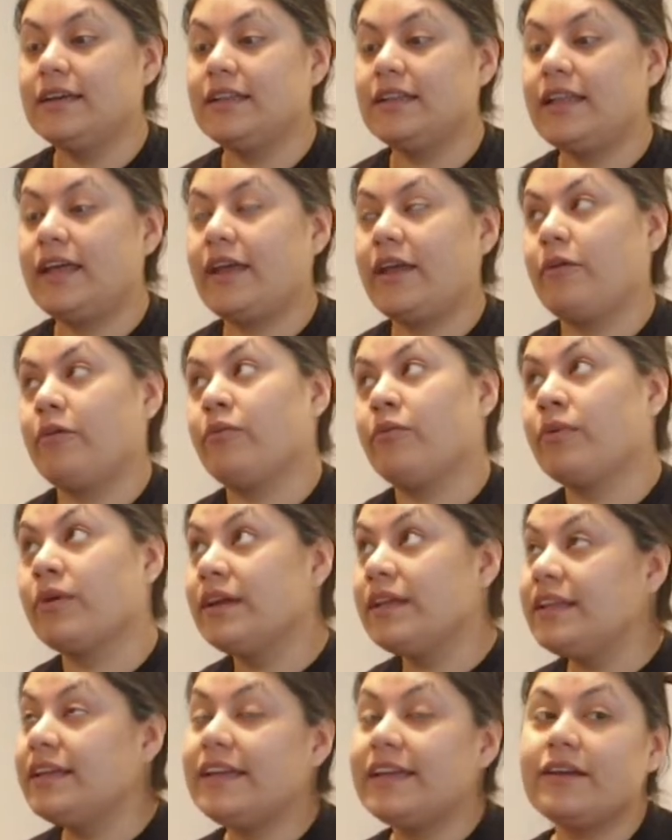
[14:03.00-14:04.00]
like
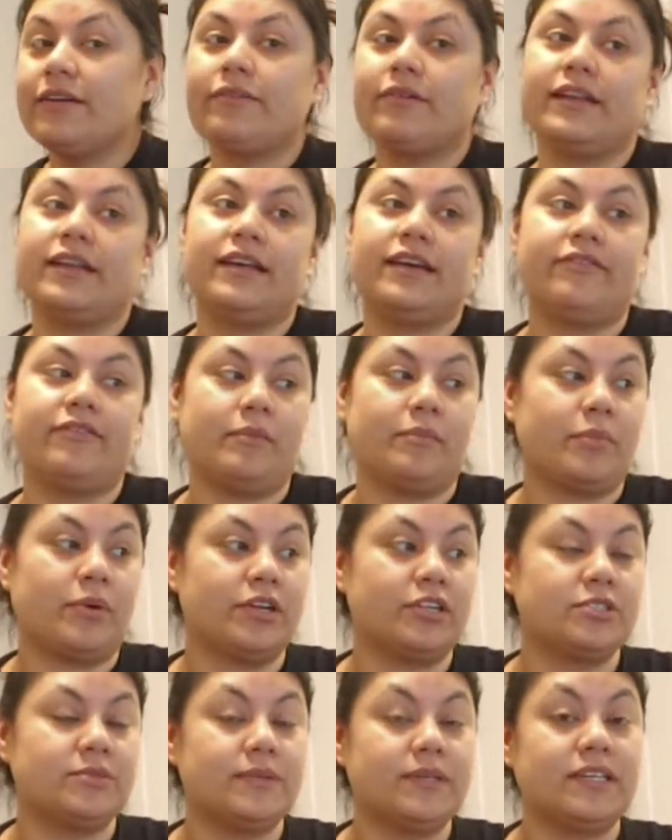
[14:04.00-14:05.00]
really get rid of and
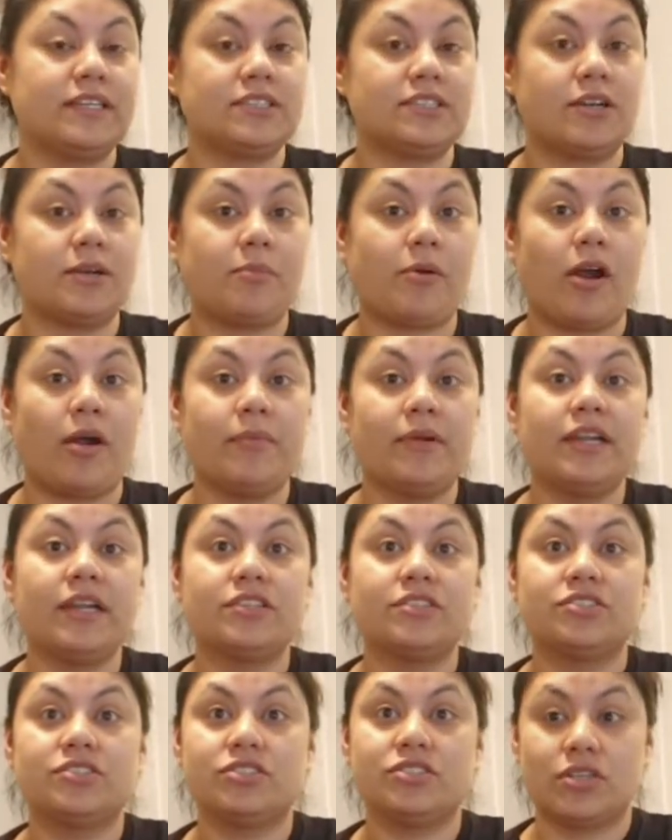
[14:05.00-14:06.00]
purge, because our apartment
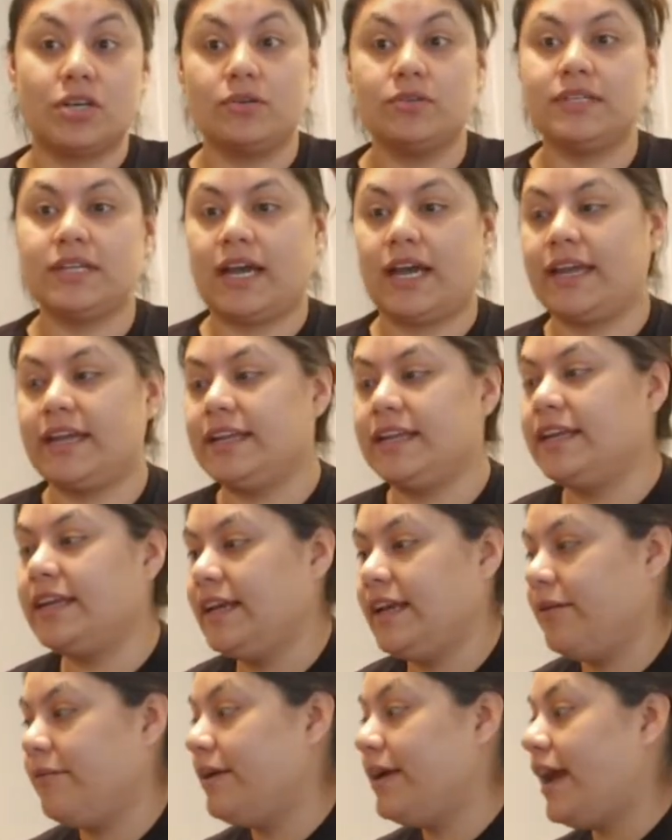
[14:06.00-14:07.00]
is so
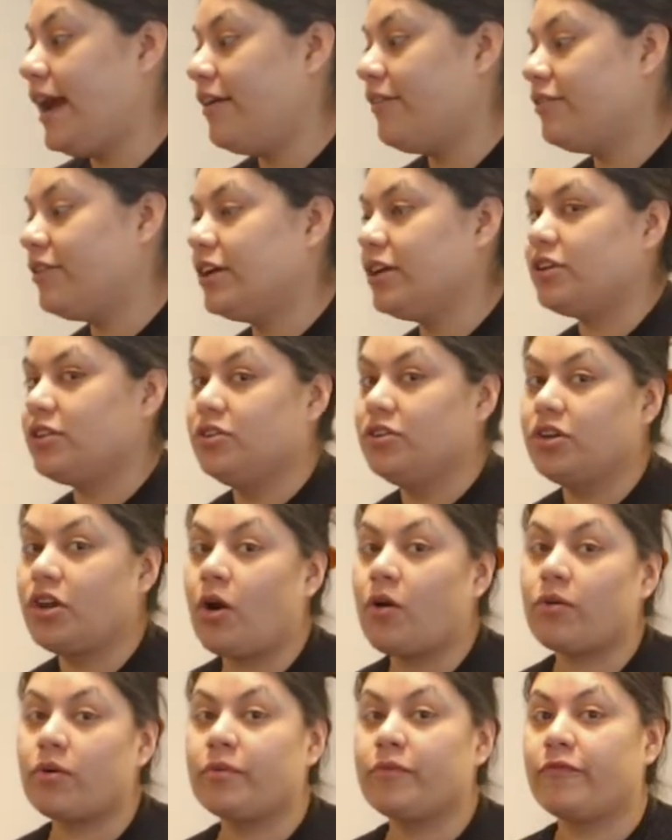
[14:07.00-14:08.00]
tiny and we have like no
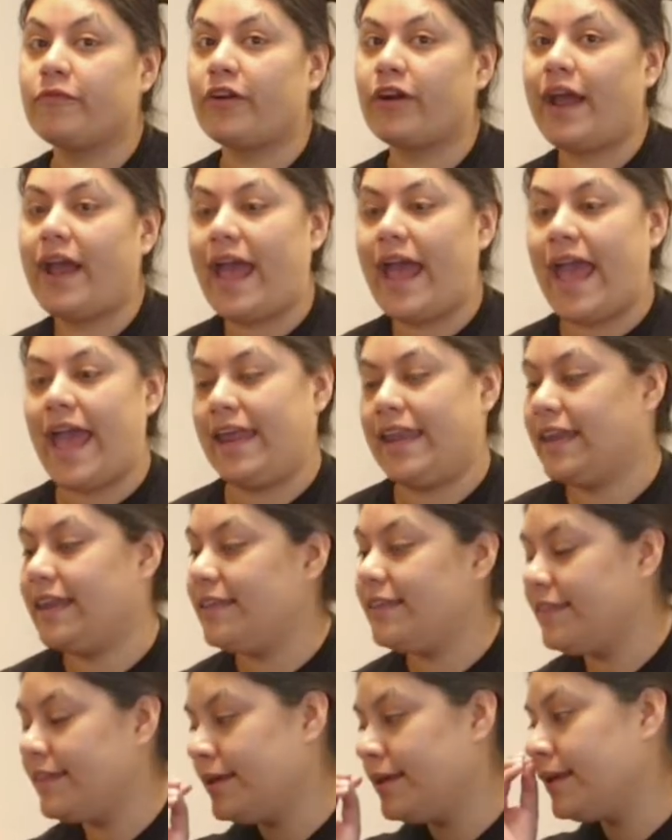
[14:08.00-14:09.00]
room for
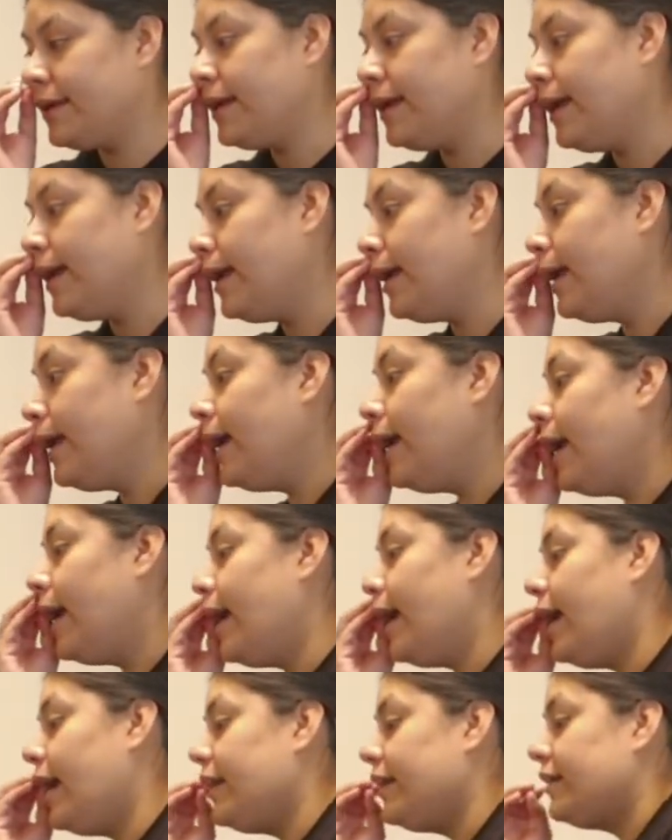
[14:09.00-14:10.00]
anything.
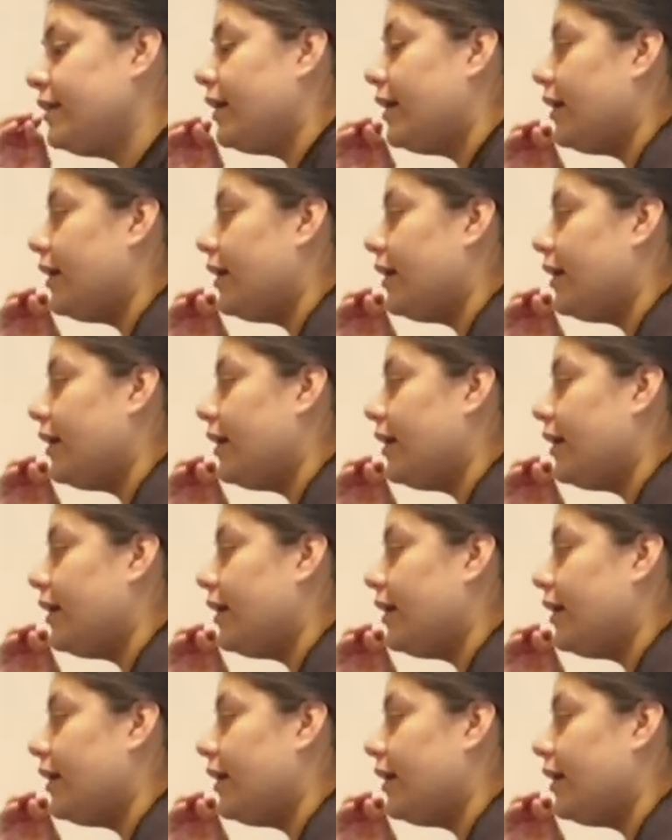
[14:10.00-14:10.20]
And